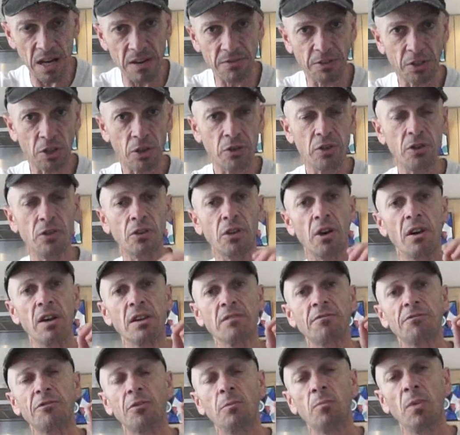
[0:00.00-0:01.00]
even though you're
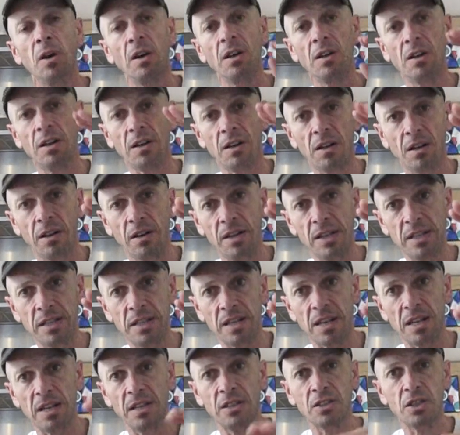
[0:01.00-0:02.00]
going from a high
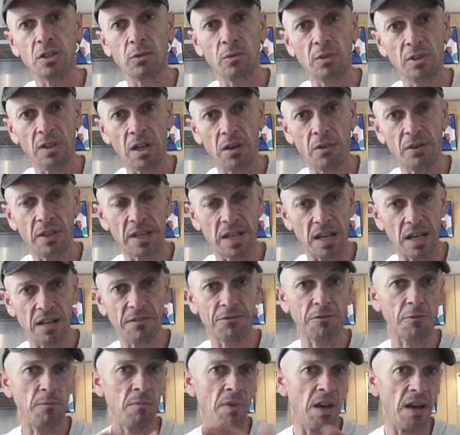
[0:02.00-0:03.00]
key to a lower key,
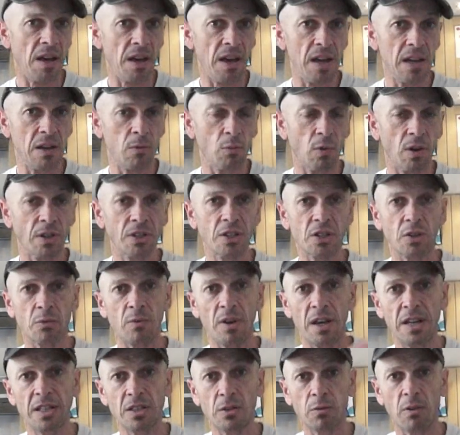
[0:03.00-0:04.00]
from A one to
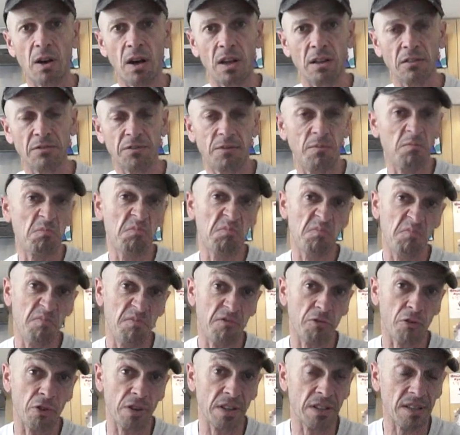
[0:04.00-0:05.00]
A twelve,
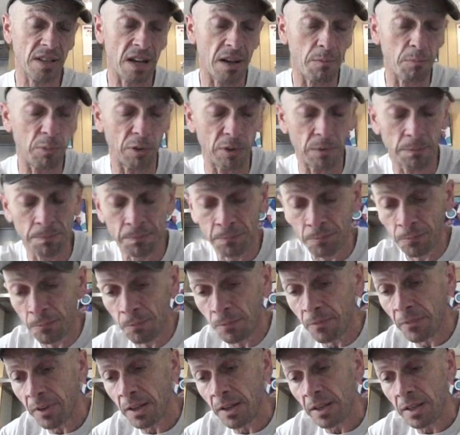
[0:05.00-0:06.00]
for example.
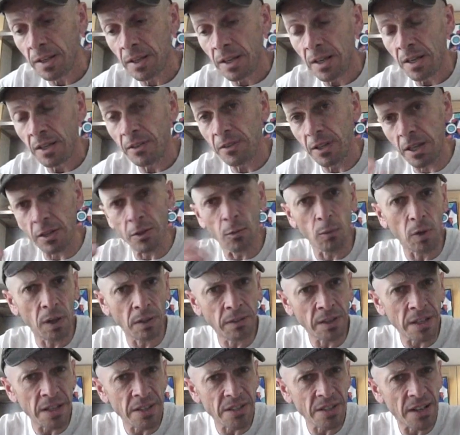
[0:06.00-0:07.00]
The other
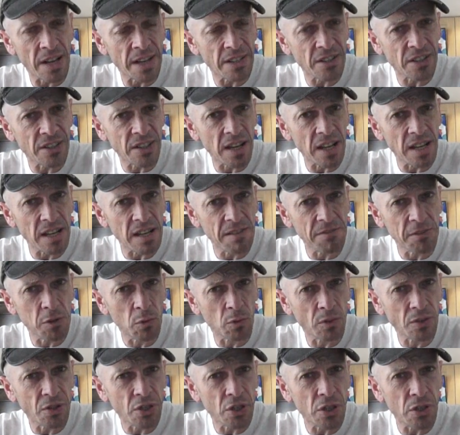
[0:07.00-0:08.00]
one is, let's say, if you
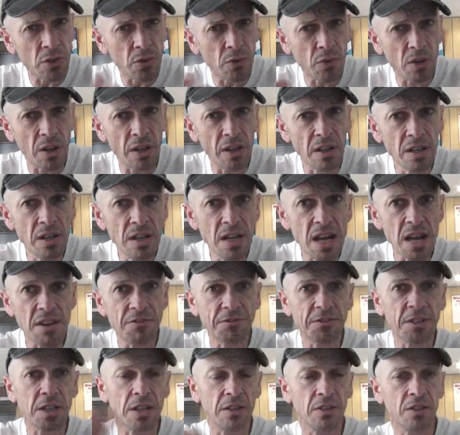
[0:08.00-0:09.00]
want to
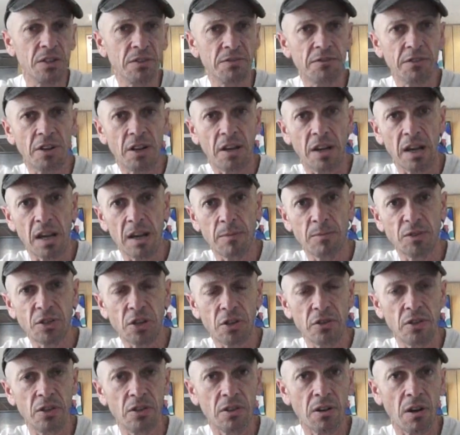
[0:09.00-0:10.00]
lift the vibe. So
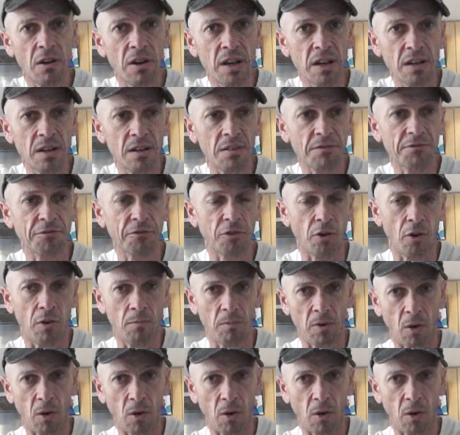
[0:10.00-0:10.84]
you're going from